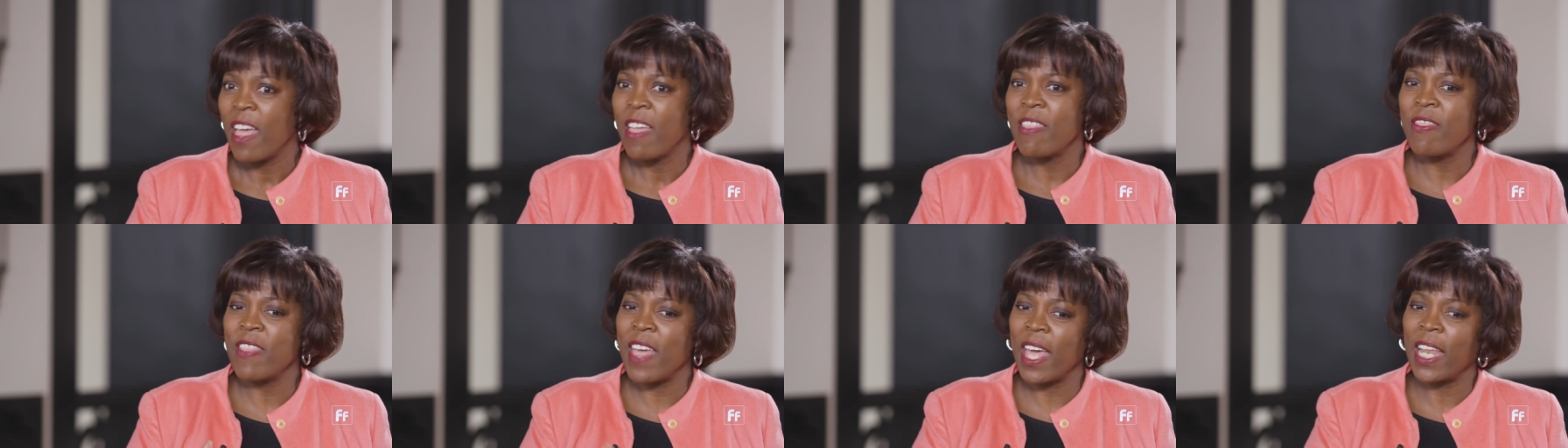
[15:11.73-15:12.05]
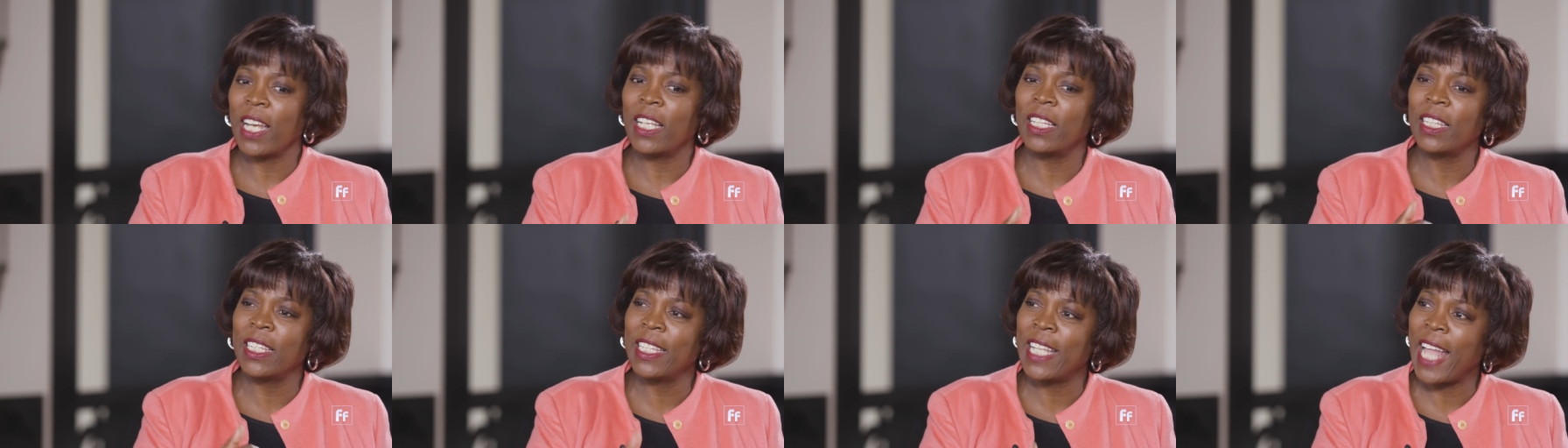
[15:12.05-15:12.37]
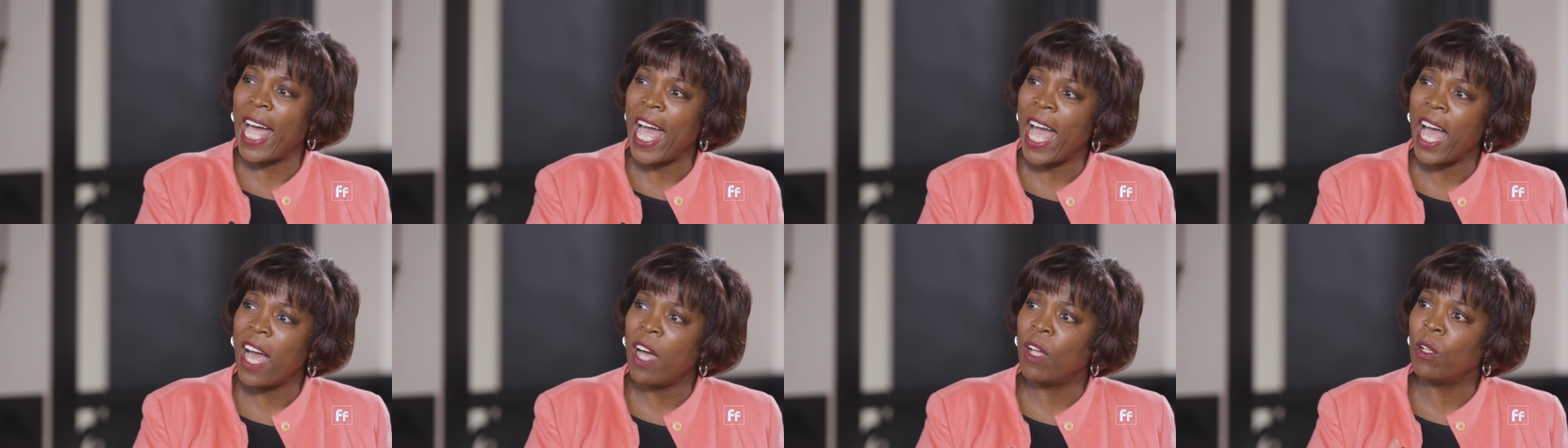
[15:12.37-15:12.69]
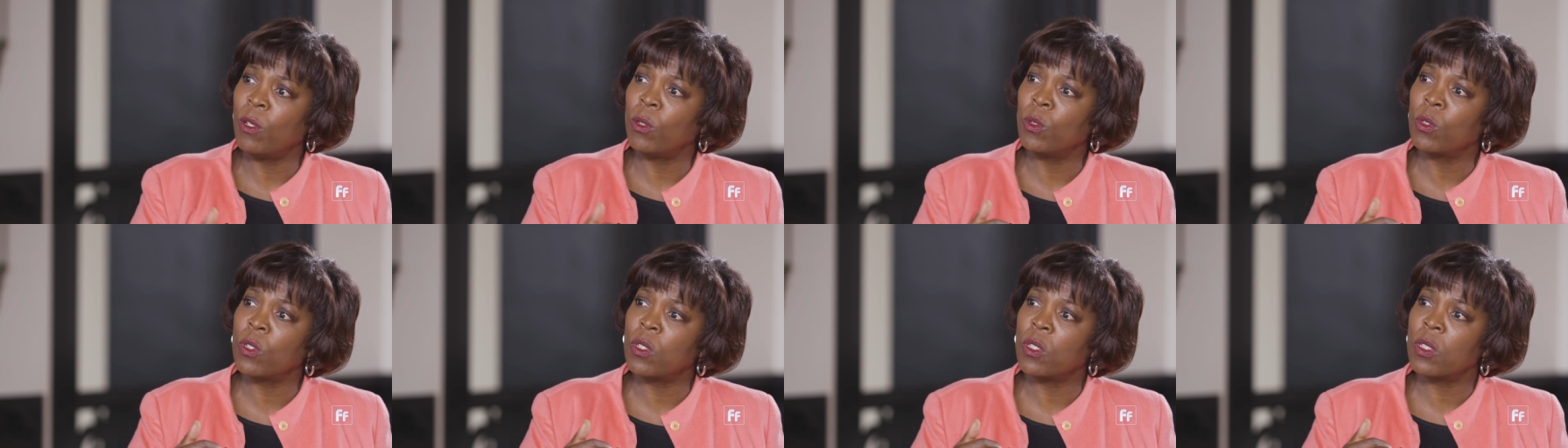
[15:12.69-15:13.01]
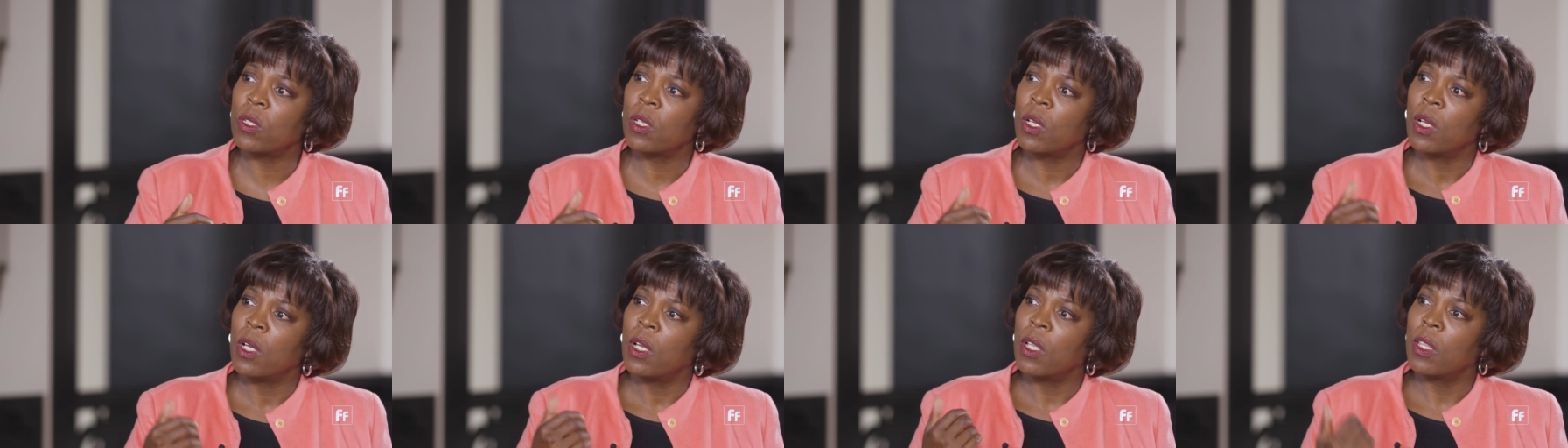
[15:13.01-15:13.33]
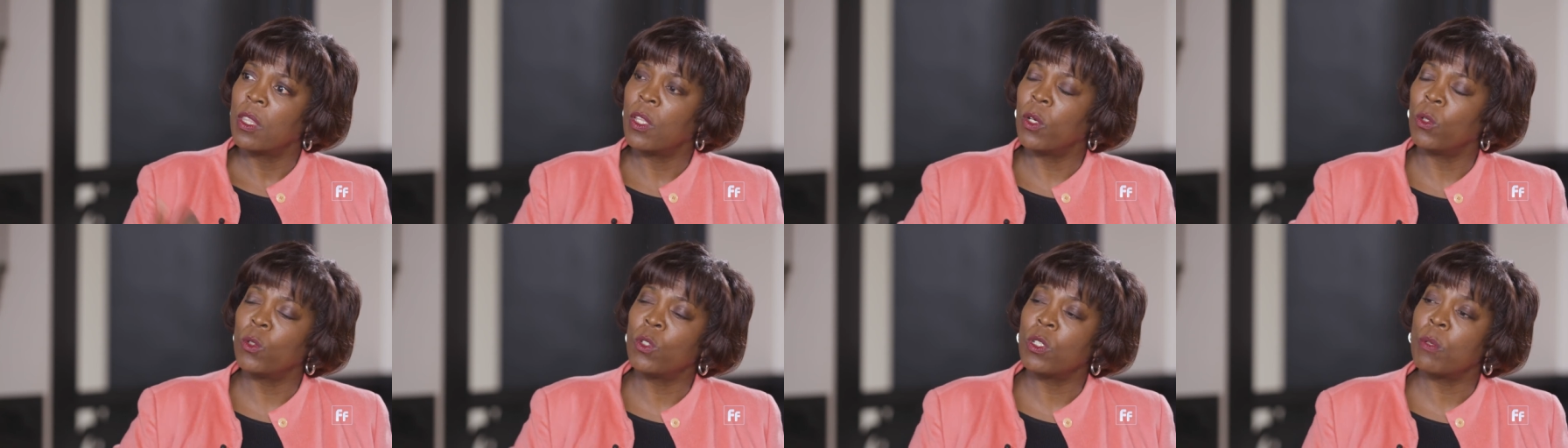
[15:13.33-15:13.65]
that allows
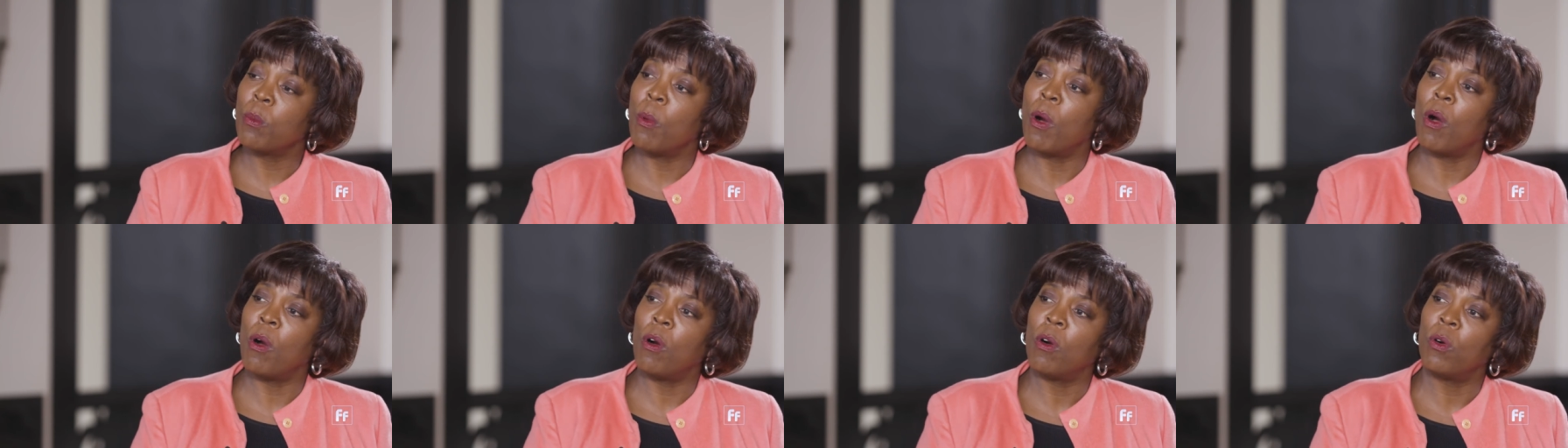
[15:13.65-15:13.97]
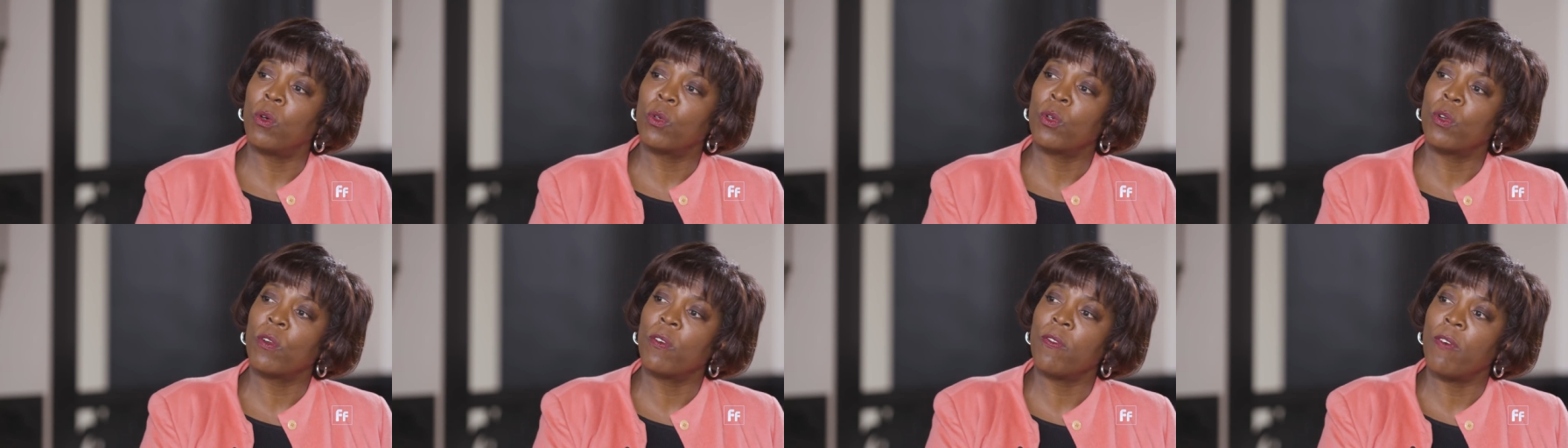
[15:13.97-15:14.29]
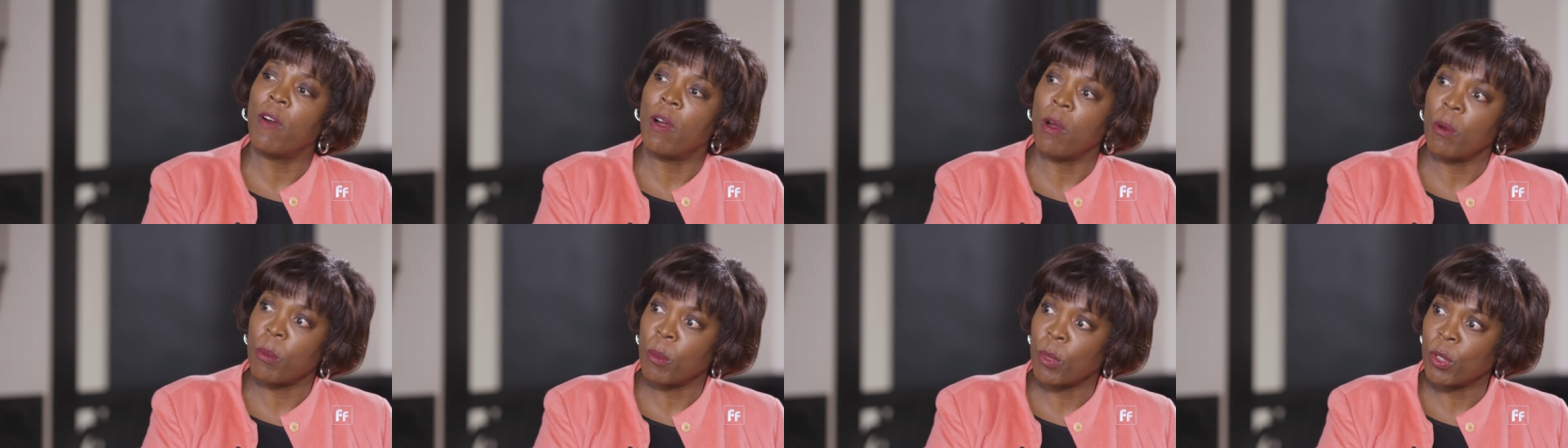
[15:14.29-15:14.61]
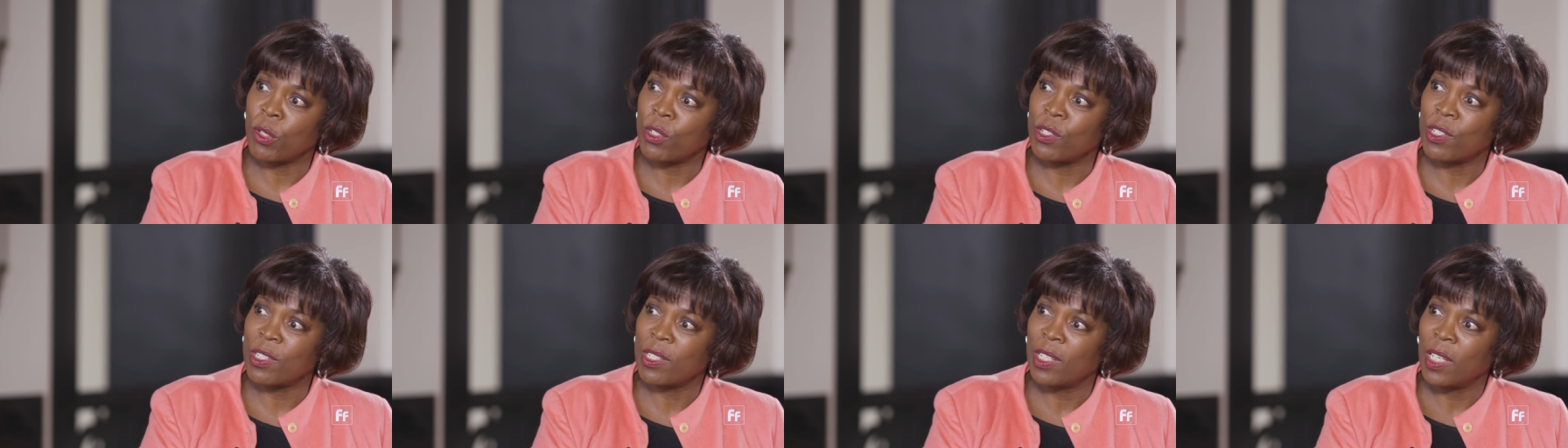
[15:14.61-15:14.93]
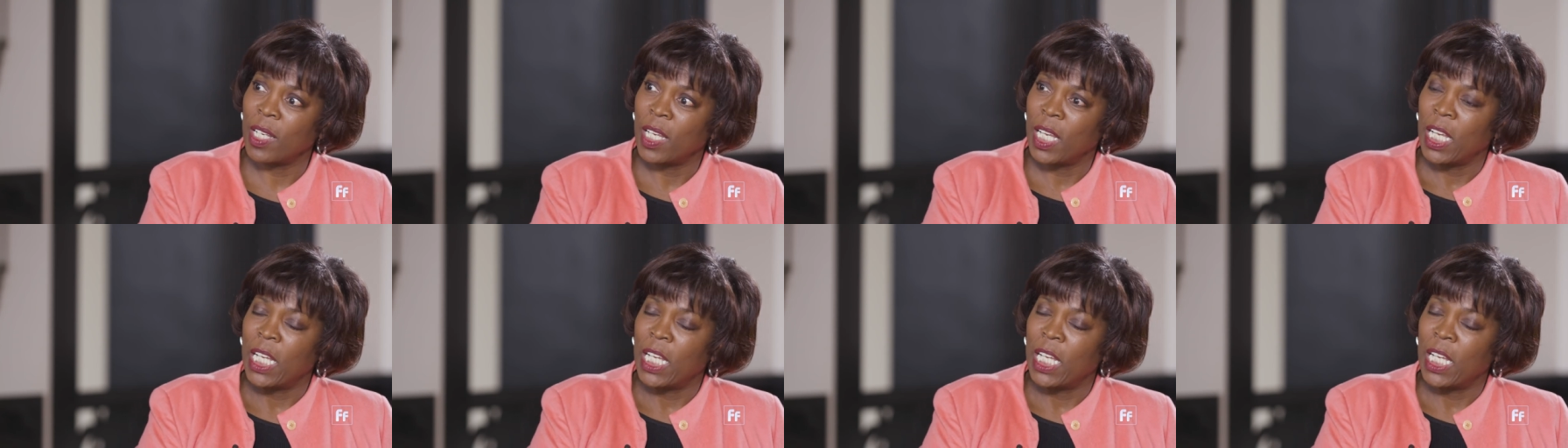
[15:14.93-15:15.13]
those smallholder farmers